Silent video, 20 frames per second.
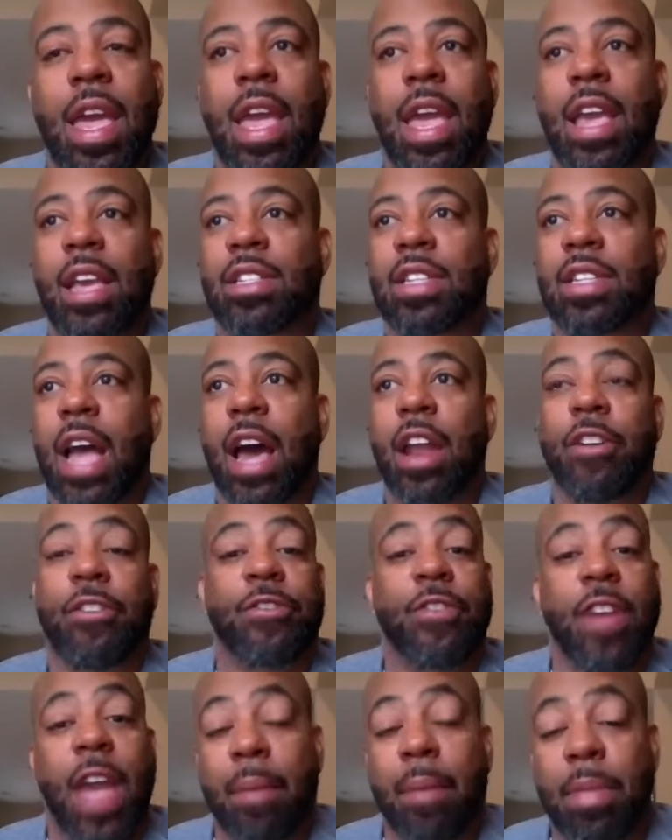He's not a
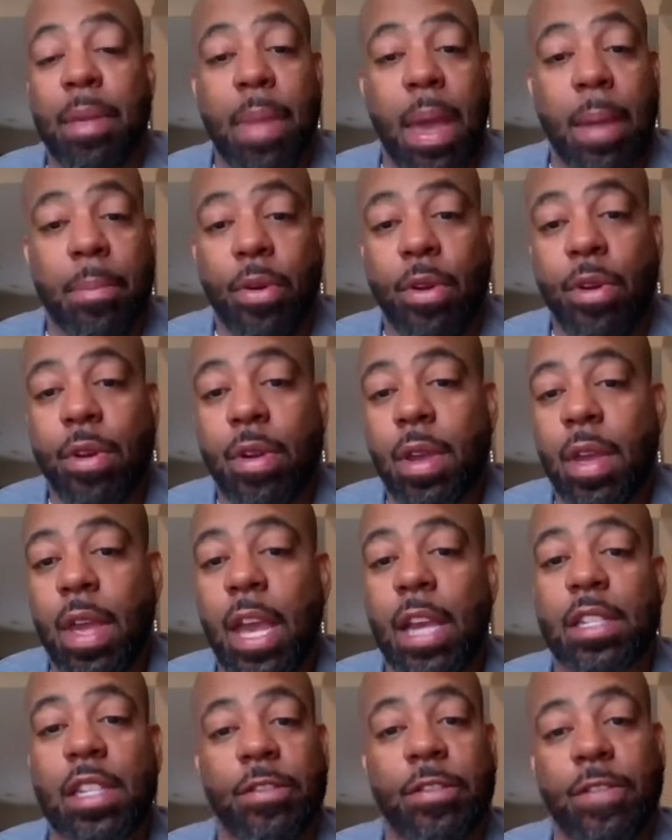family member.
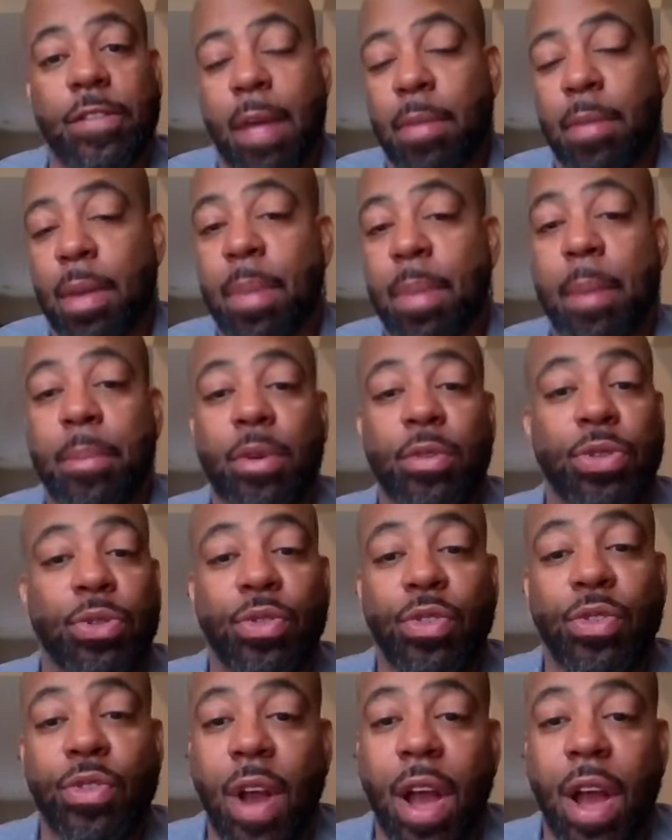He's a family member
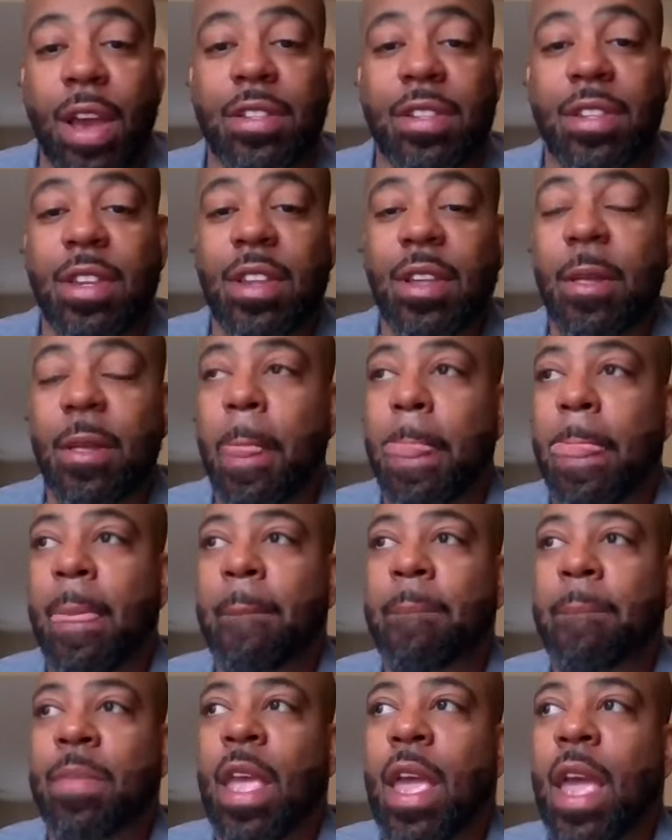through Christ.
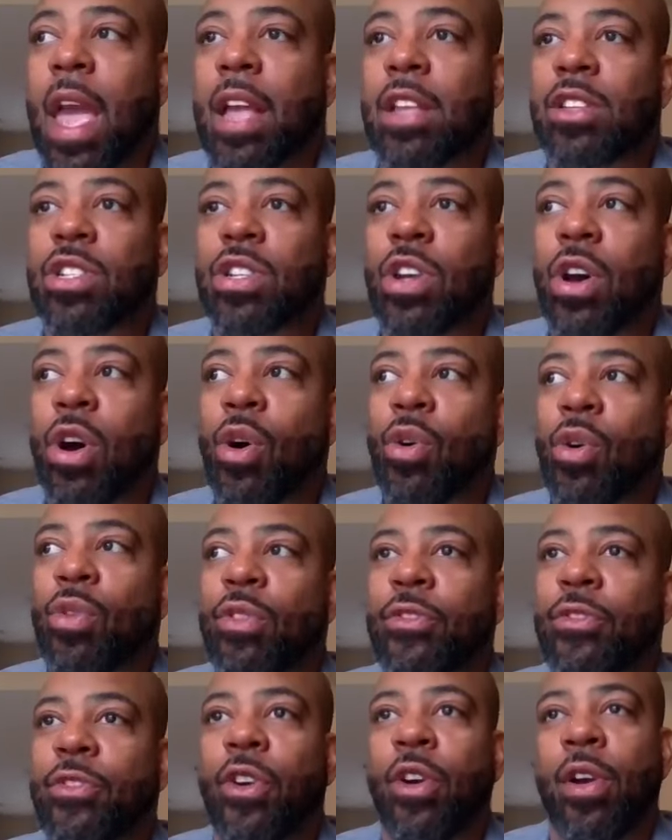And
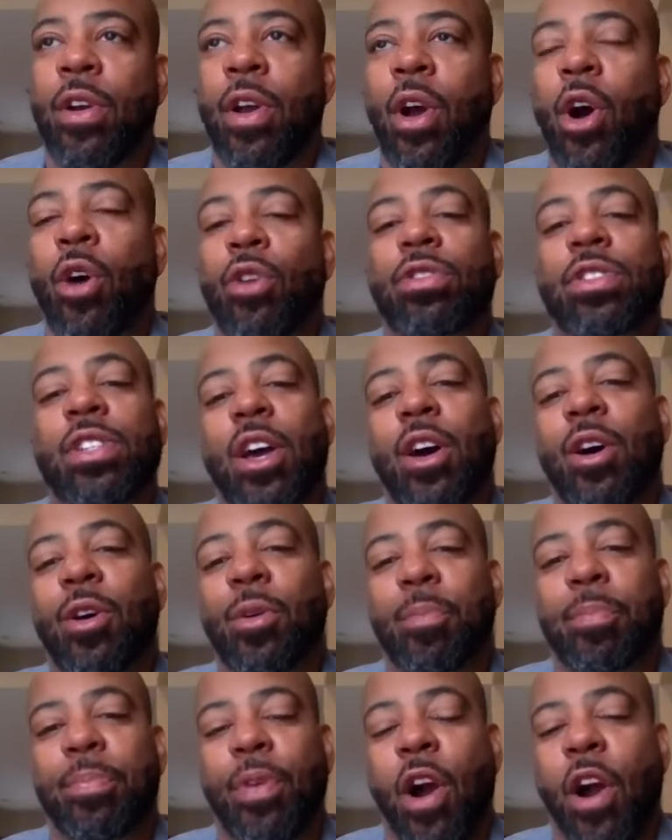so for a
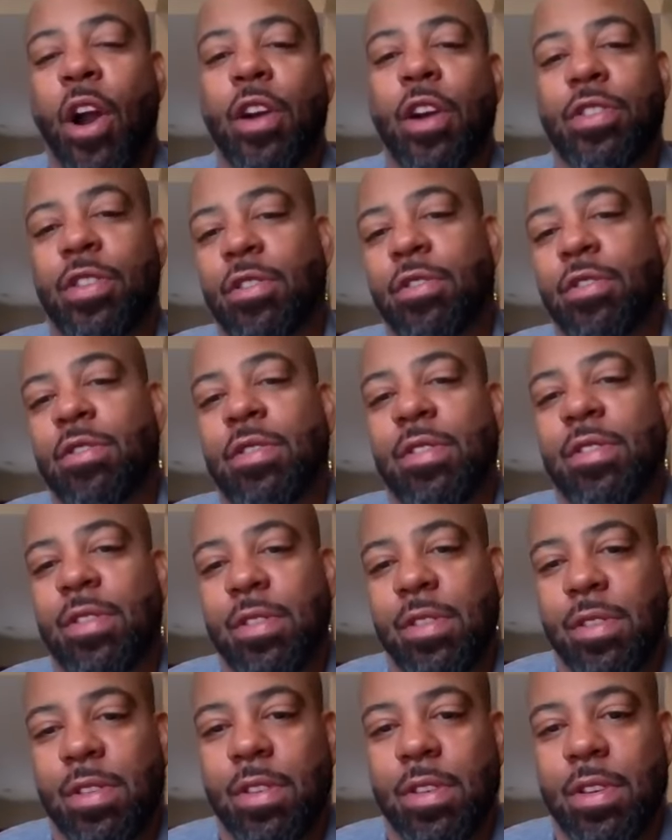hotel partner
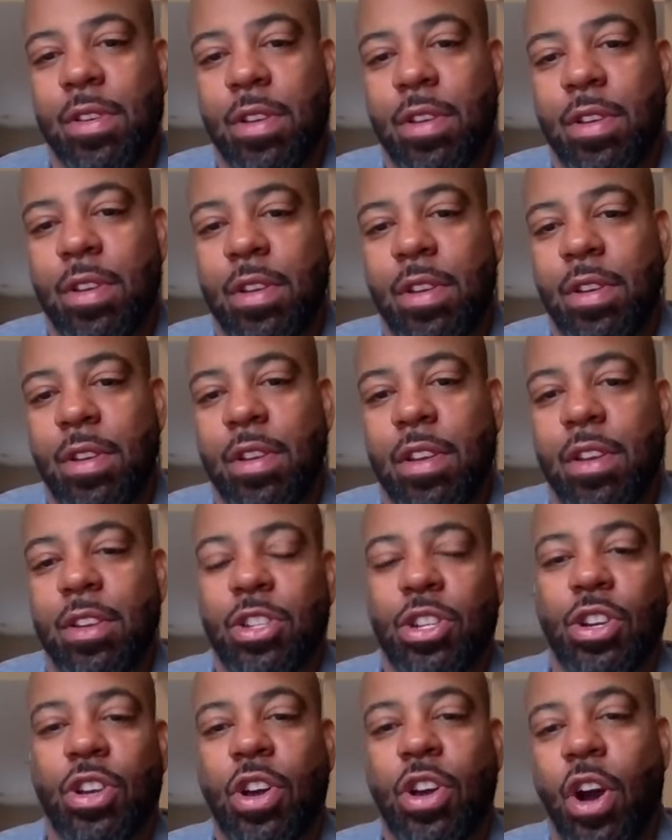
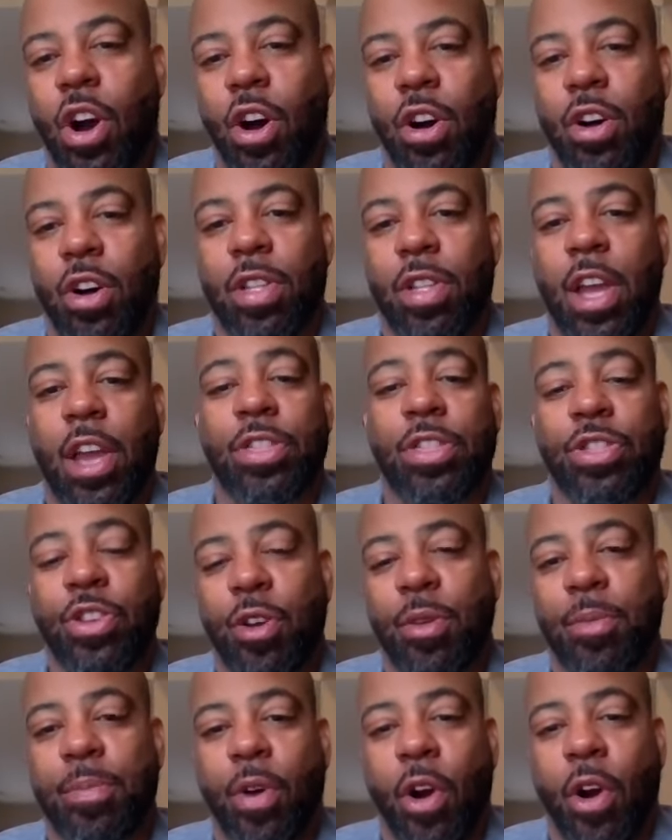to call a
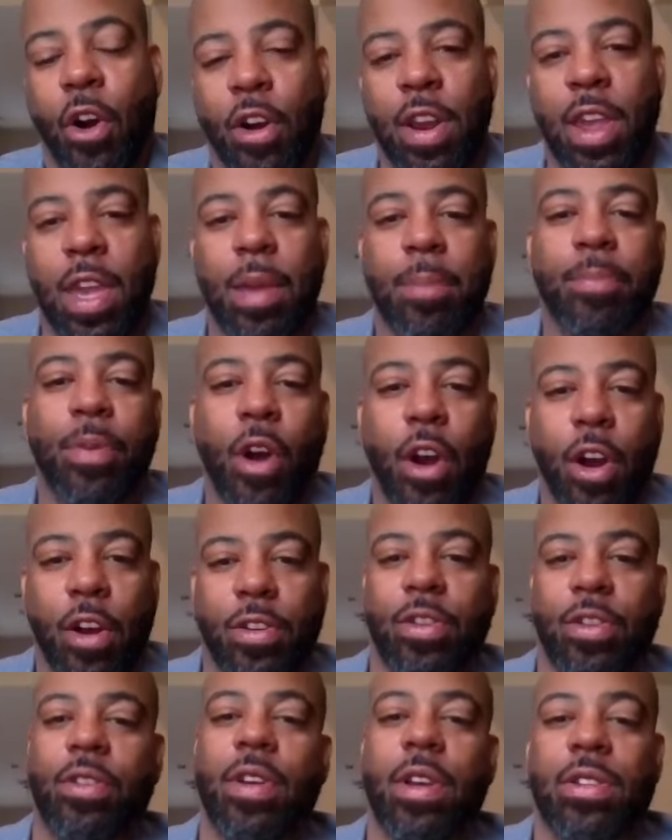third party
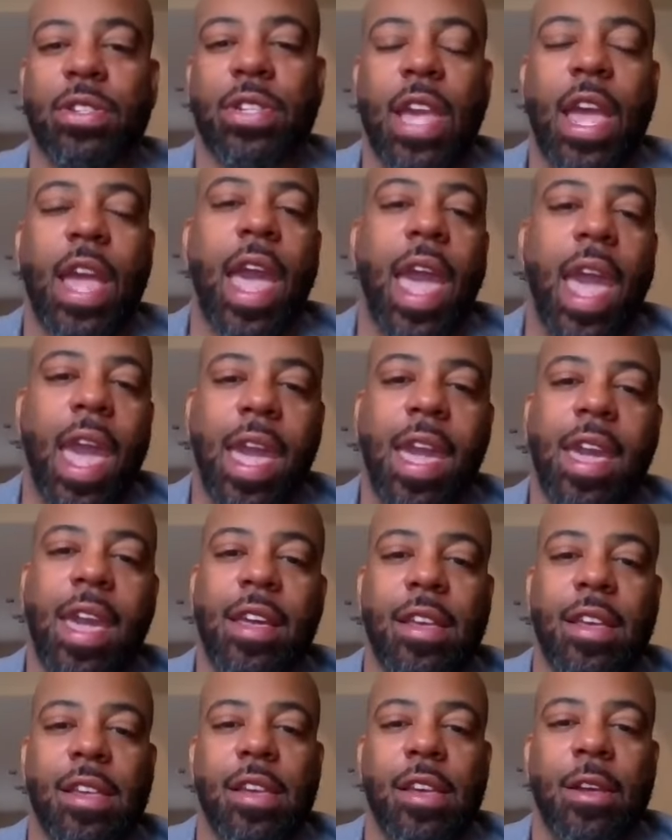partner and say, "Hey,
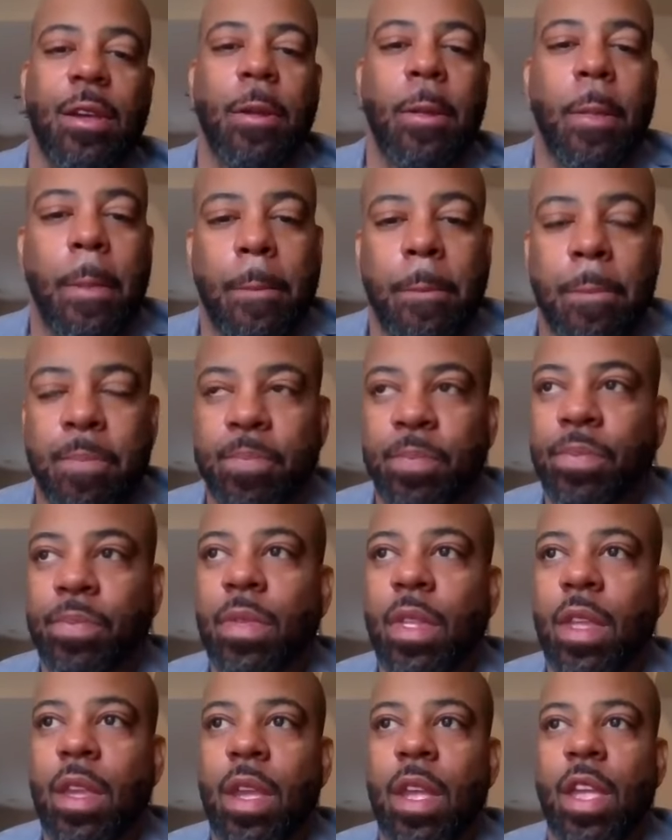
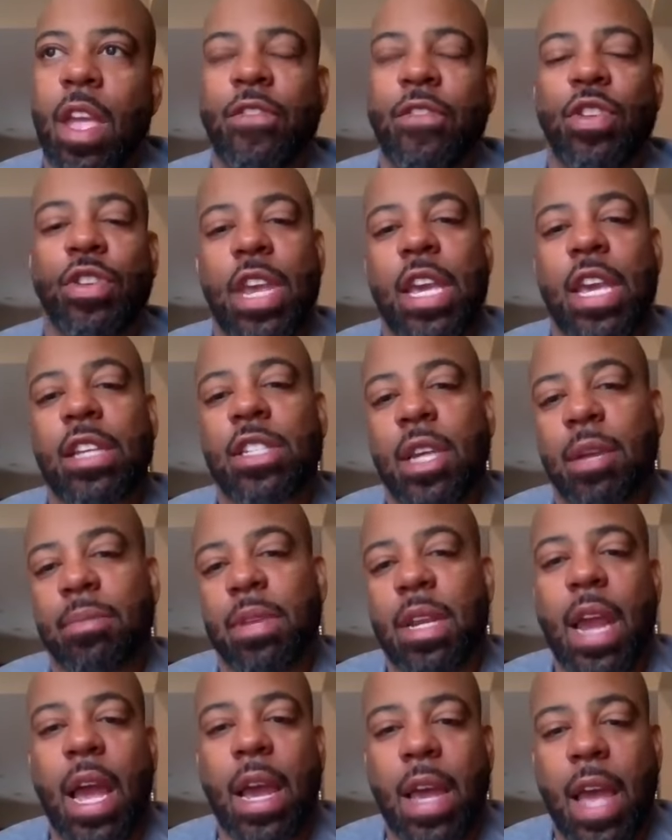if you need
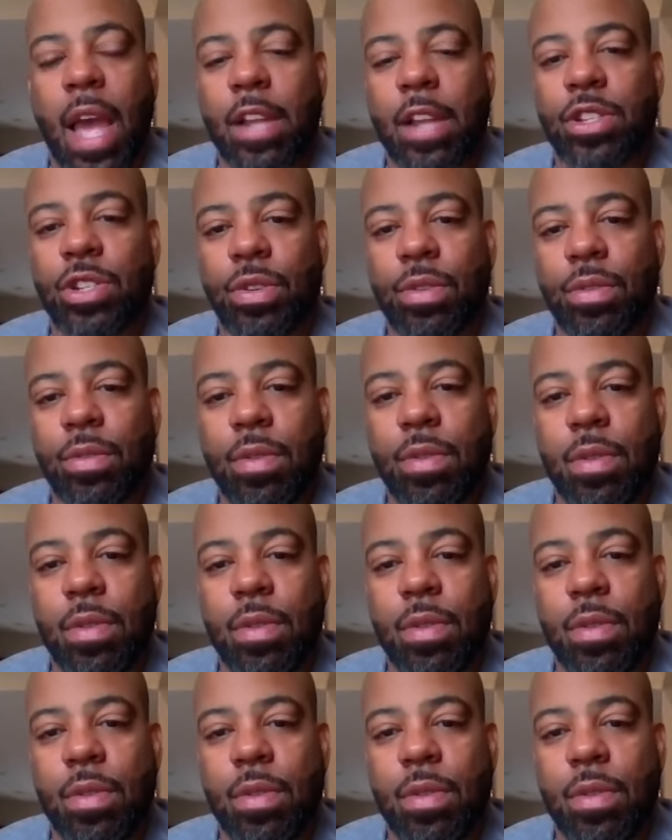something, I got you."